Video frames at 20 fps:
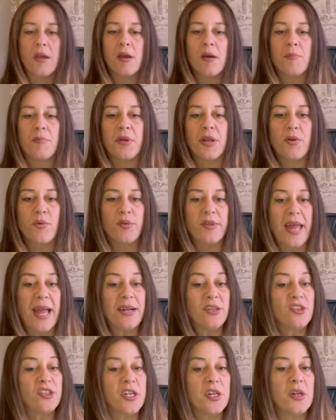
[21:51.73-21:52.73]
But it was
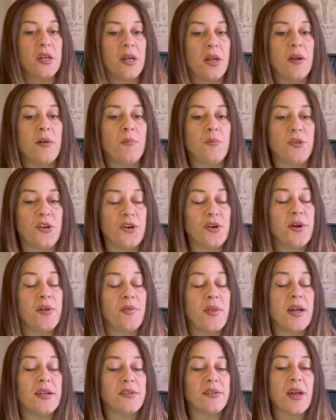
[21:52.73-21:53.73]
actually during
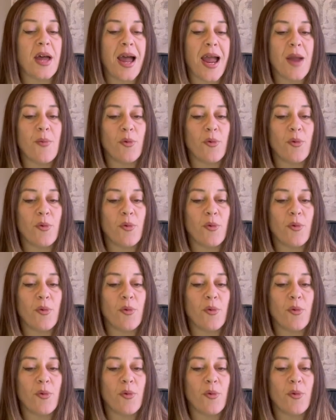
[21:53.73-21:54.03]
that time